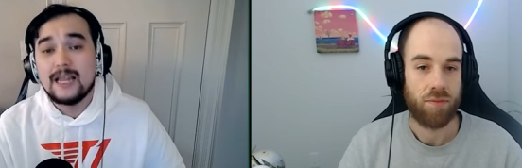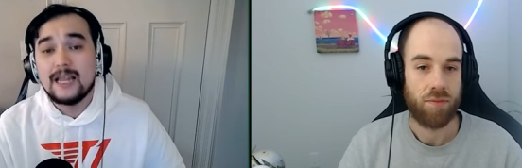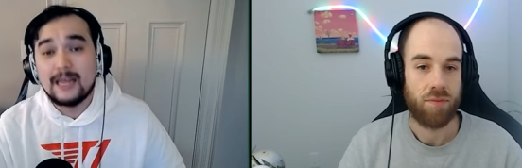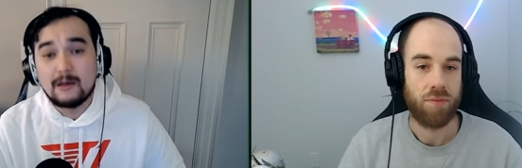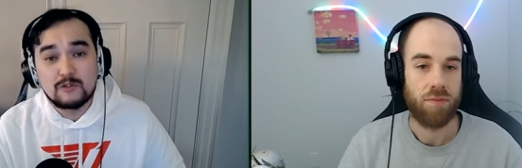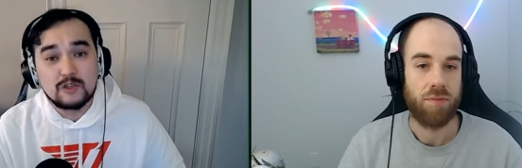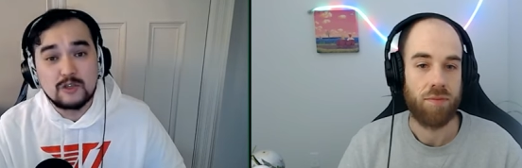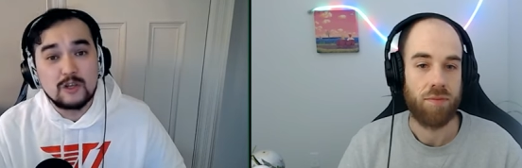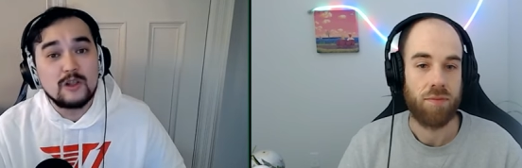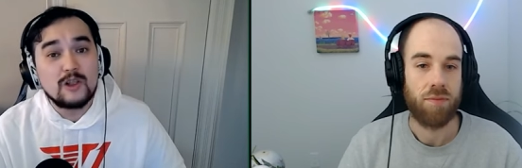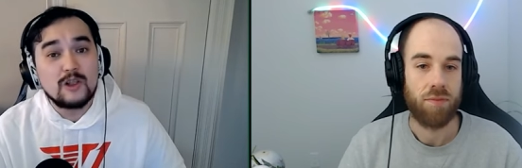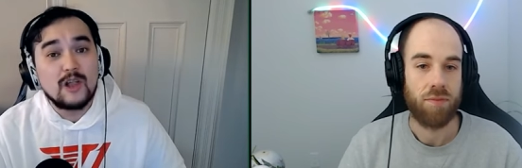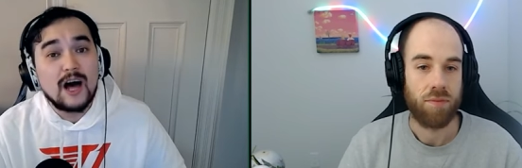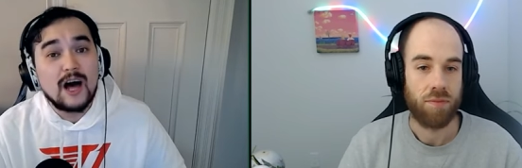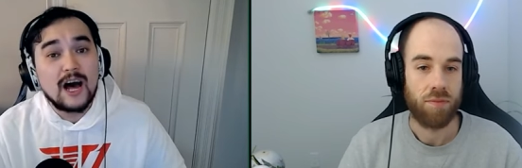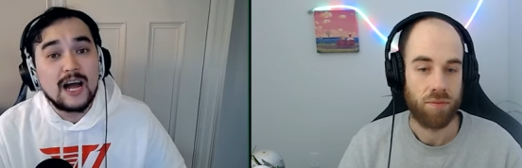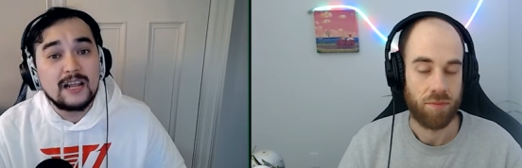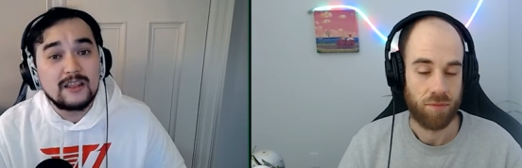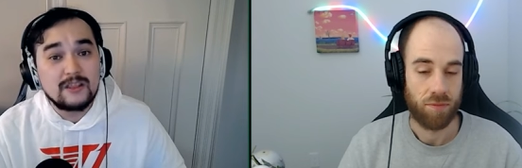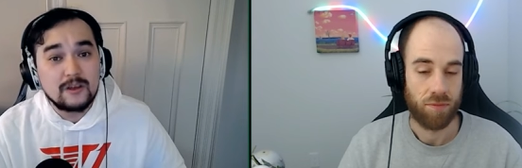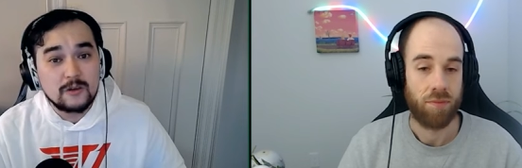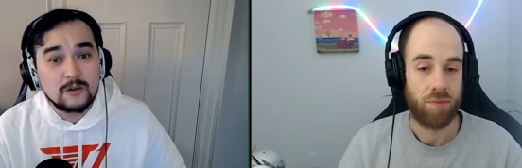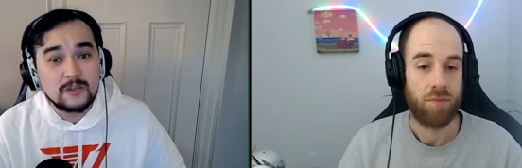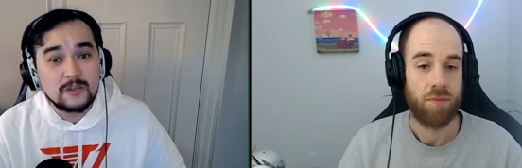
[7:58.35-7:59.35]
Speaker 1: That was a
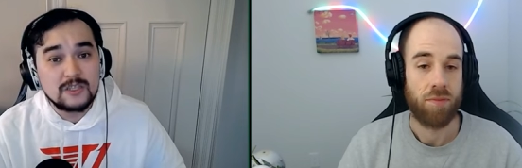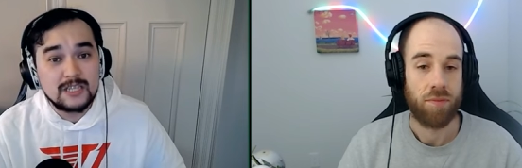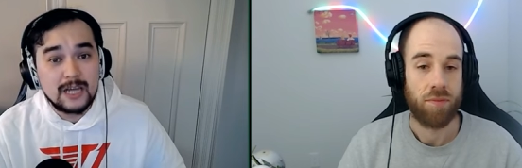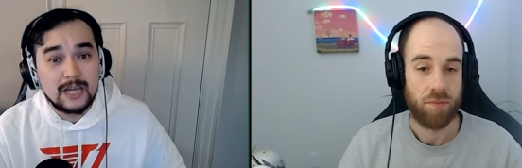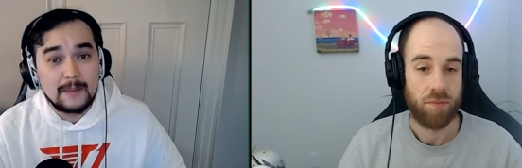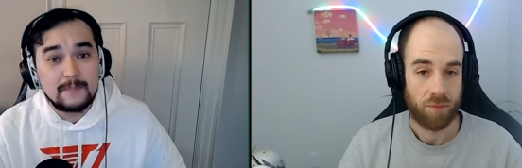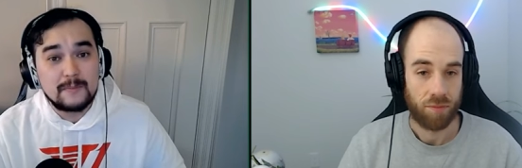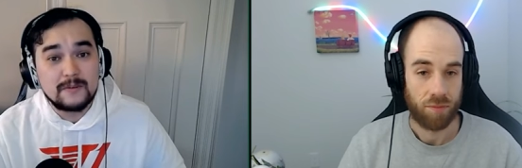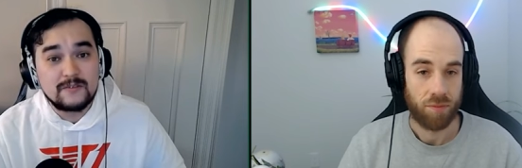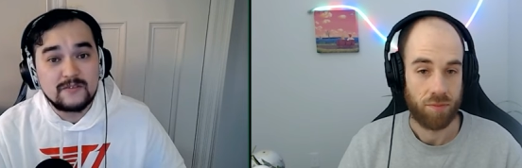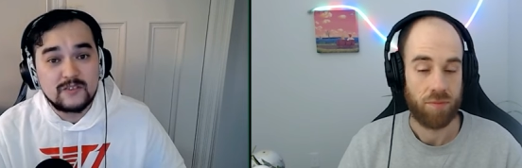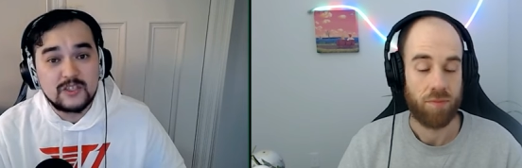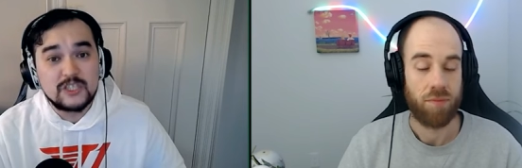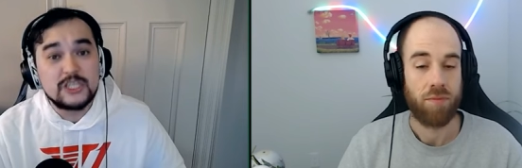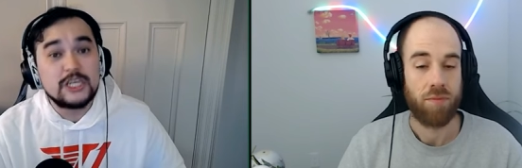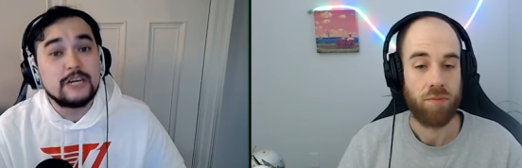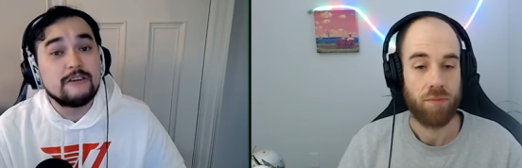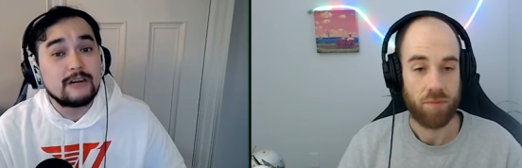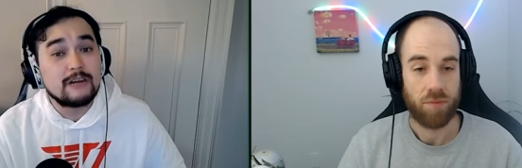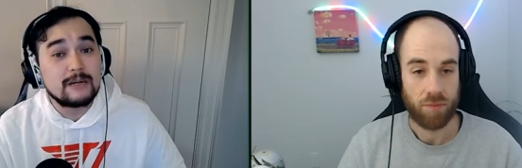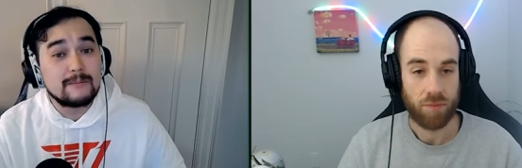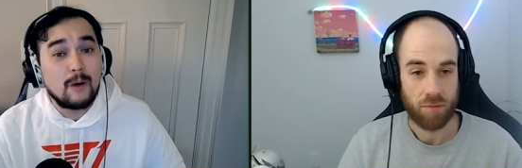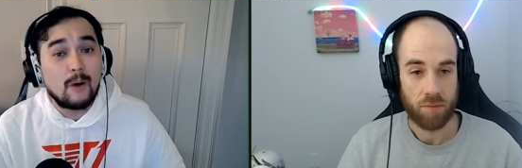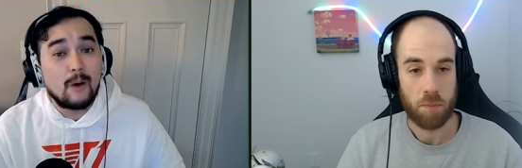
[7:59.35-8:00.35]
lot of those type of
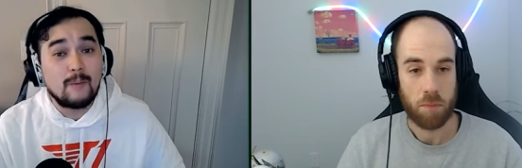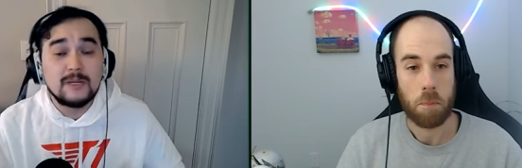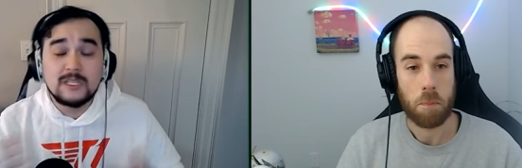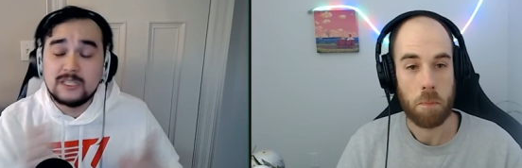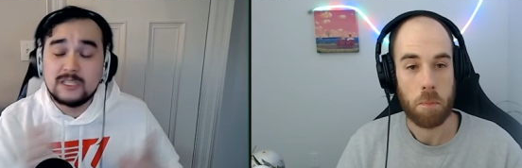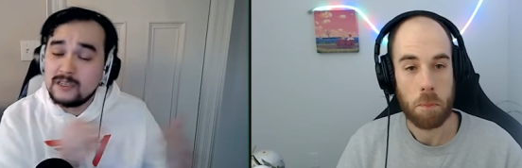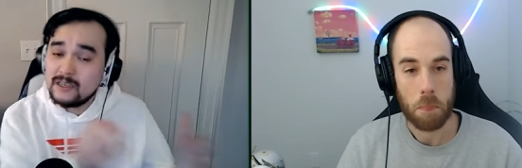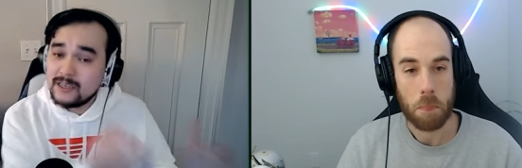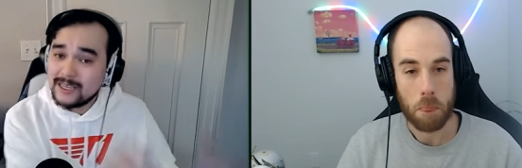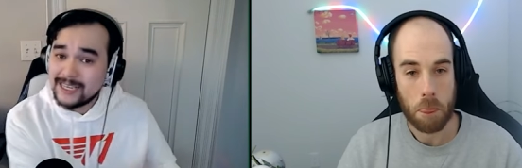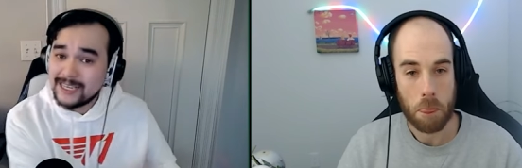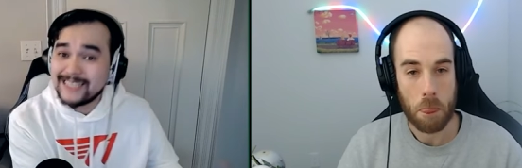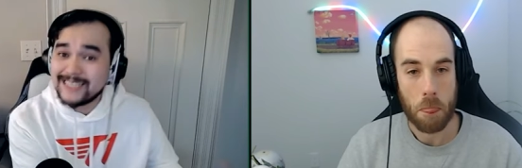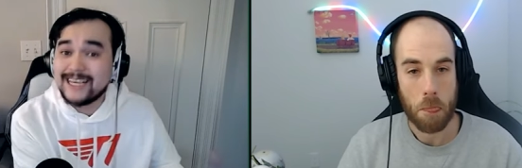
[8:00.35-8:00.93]
cheering moments,